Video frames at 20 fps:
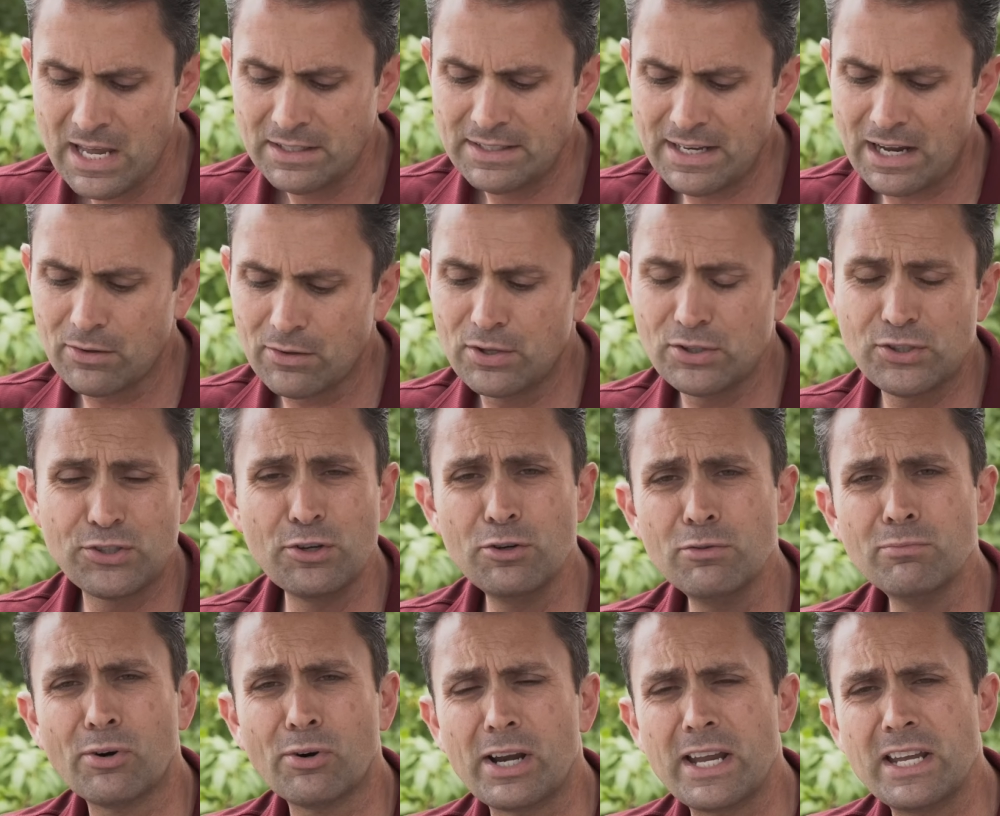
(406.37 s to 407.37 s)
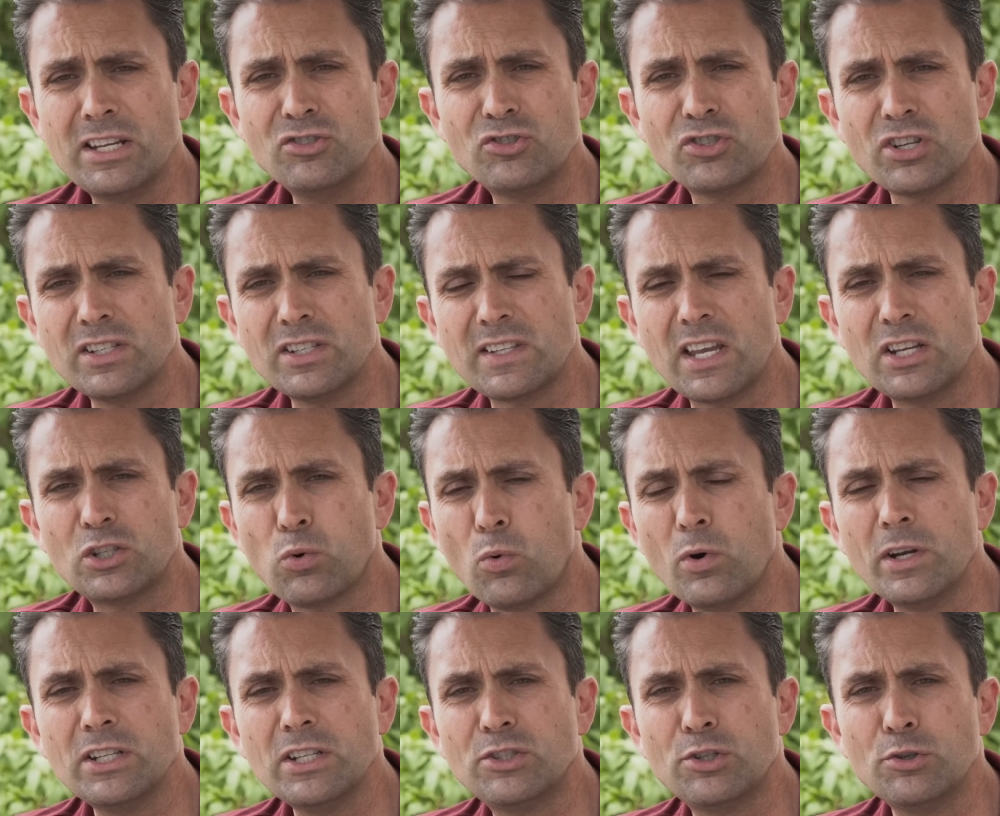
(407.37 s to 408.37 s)
Now the zoom range is a
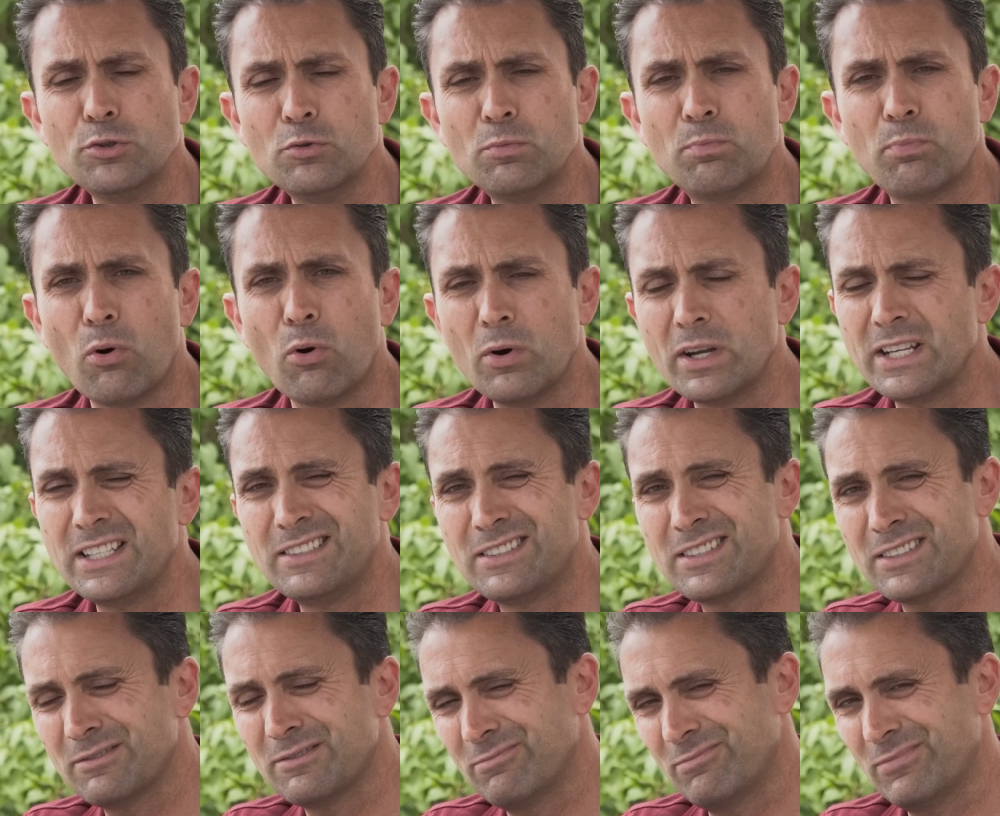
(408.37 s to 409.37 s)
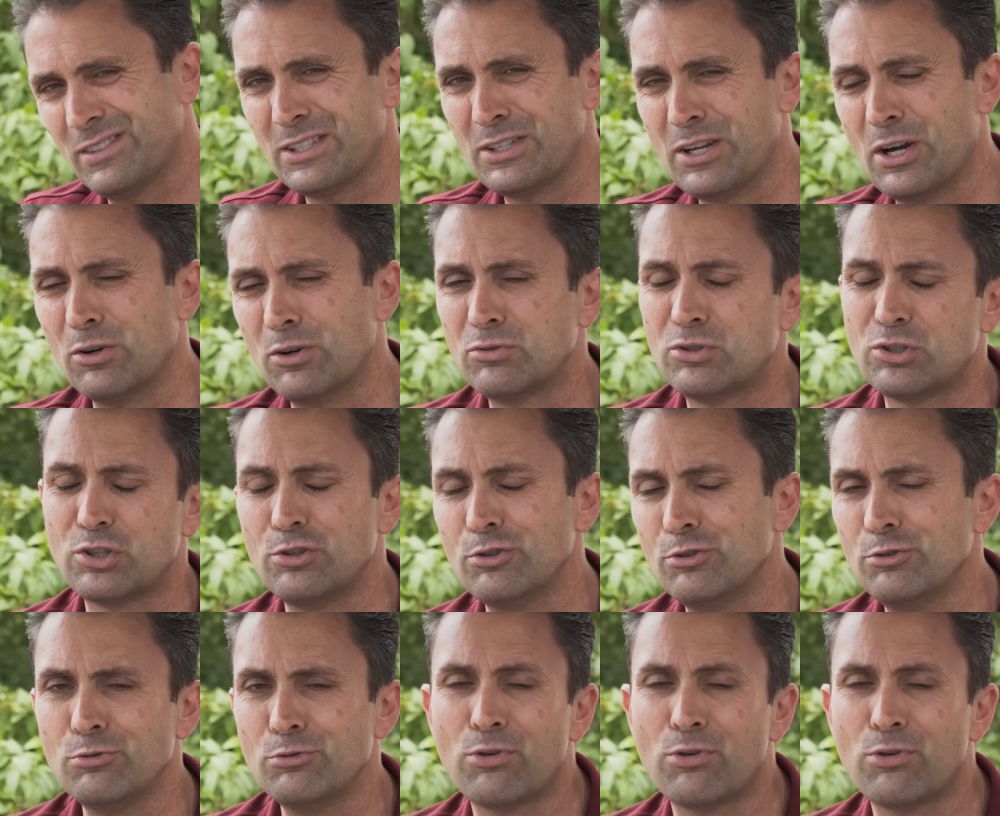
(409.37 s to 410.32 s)
22 you know, two,